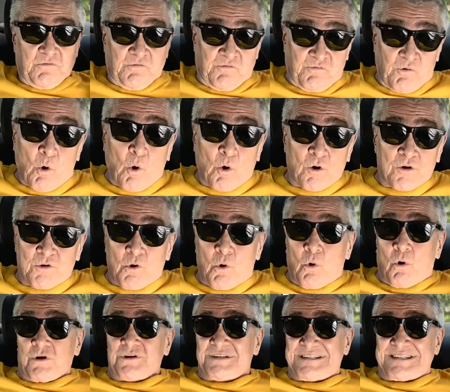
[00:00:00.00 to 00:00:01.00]

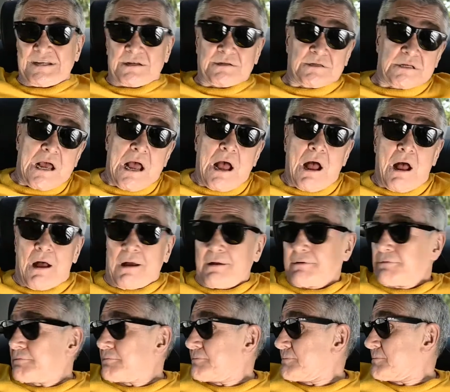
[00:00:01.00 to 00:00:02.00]
4-door
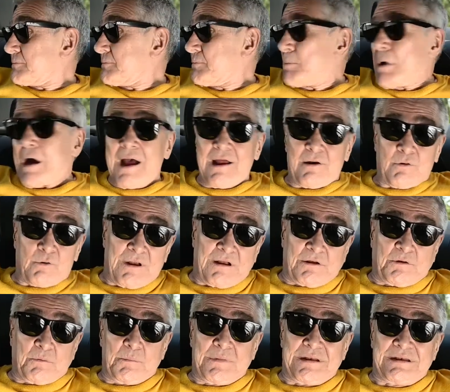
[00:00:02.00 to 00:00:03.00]
sedan. My
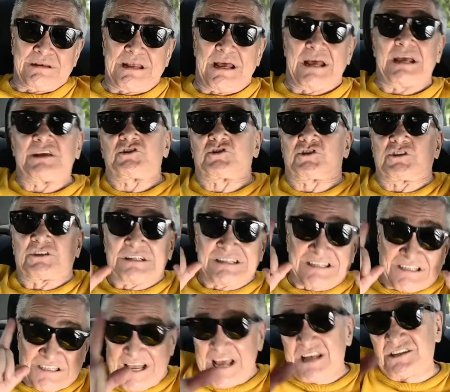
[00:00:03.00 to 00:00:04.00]
recommendation, a
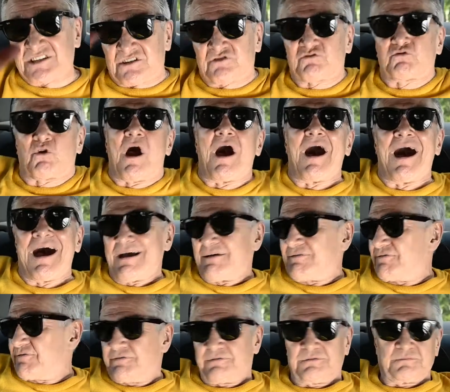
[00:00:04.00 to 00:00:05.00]
test
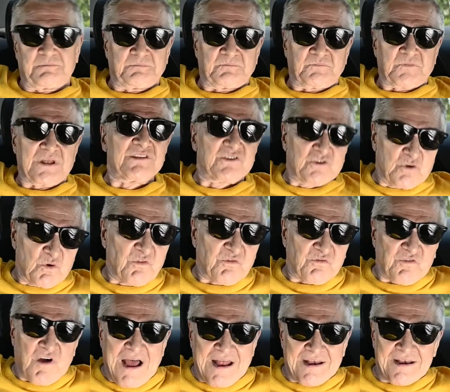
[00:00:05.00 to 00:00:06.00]
drive, and you'll
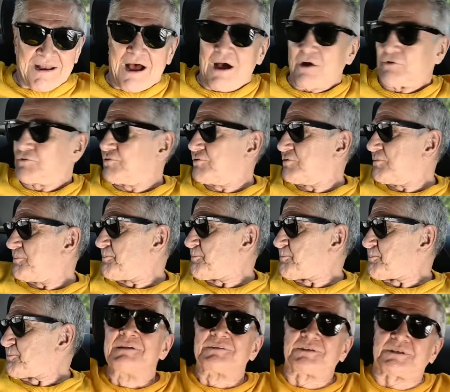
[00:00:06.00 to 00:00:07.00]
find out.
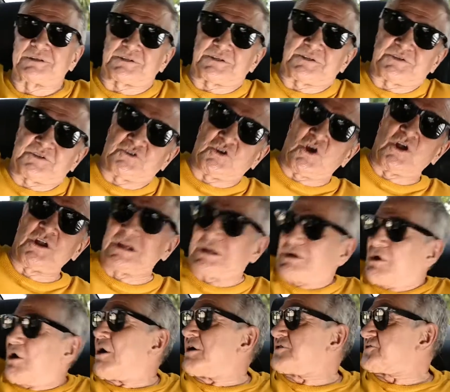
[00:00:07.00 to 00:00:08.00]
This is Johnny
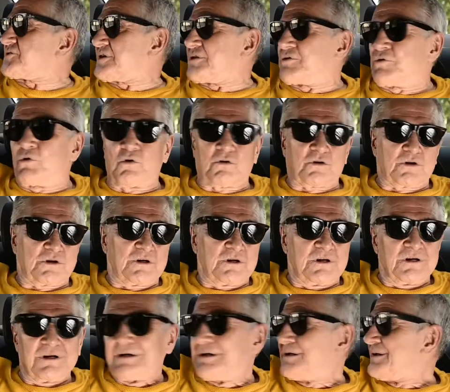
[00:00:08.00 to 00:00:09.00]
CarSanook
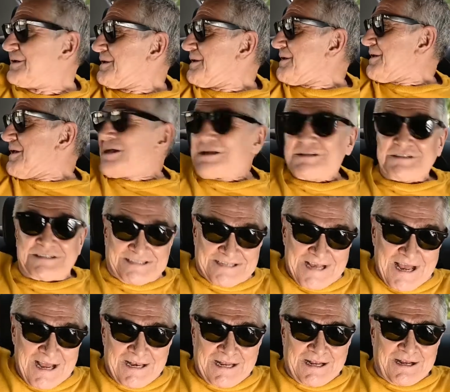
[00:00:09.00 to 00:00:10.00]

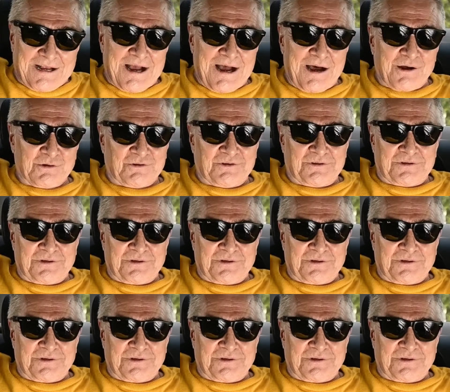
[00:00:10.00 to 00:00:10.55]
signing out.